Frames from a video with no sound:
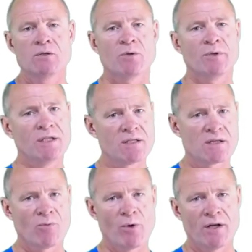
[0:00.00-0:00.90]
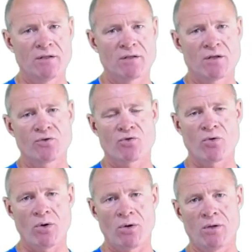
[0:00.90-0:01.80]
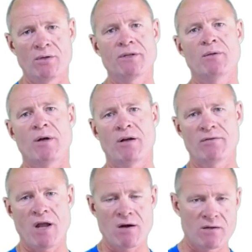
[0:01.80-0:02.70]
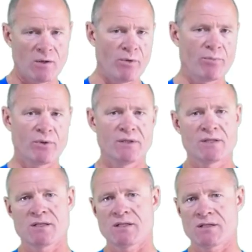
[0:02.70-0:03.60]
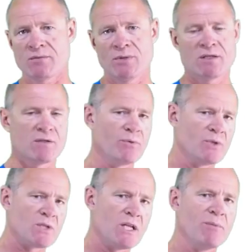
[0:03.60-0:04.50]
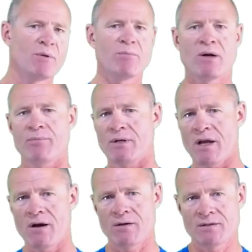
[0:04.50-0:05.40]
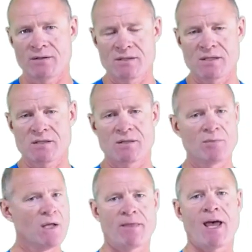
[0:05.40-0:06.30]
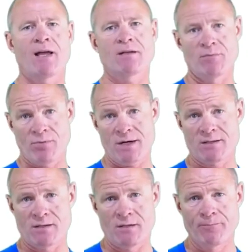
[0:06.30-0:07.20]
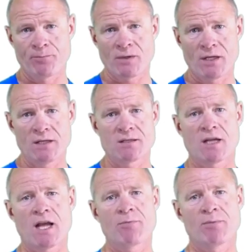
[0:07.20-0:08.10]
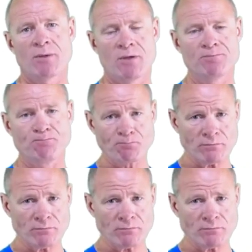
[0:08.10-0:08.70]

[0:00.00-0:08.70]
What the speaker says: So we need some way to control the amount of air that we put in the system, because if we just keep pumping air into the system, that compressor is capable